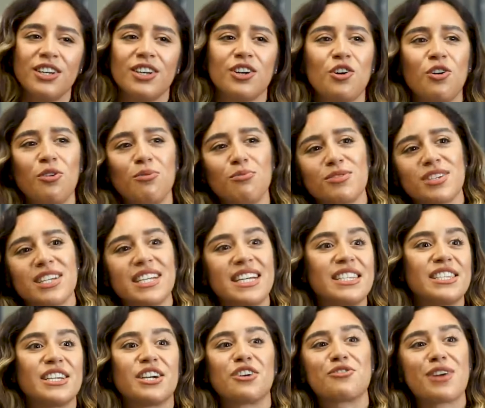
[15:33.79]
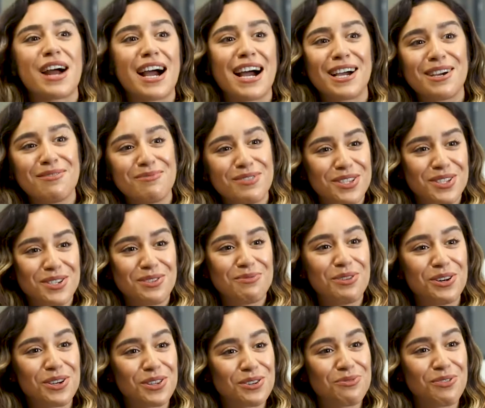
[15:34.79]
comes and it's a crime to do
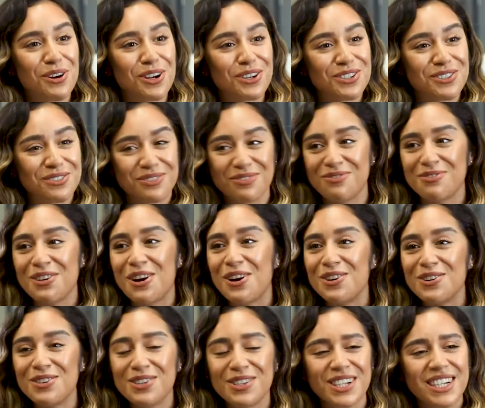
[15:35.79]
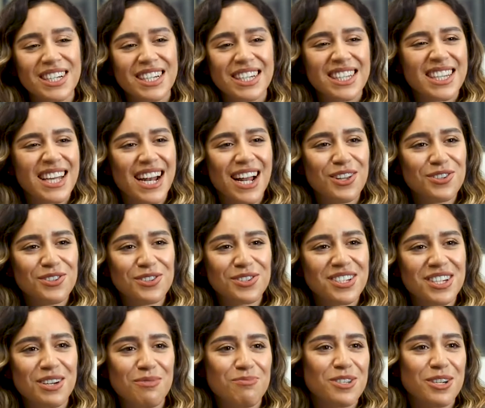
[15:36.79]
more than one role, then I'll just
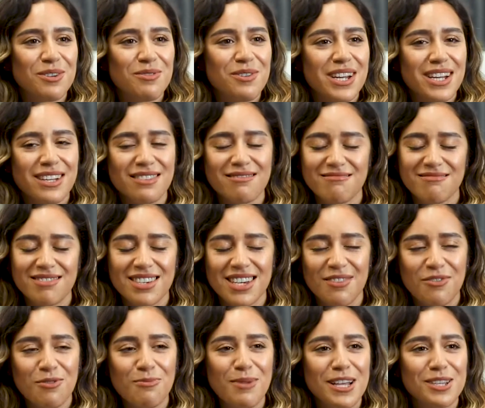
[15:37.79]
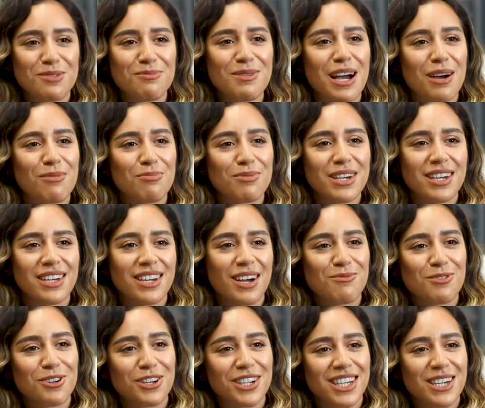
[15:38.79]
keep doing it. Yeah, if it makes me happy, I'm
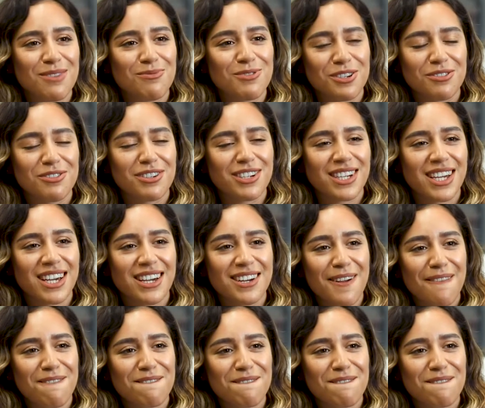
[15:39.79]
going to keep doing it, yeah.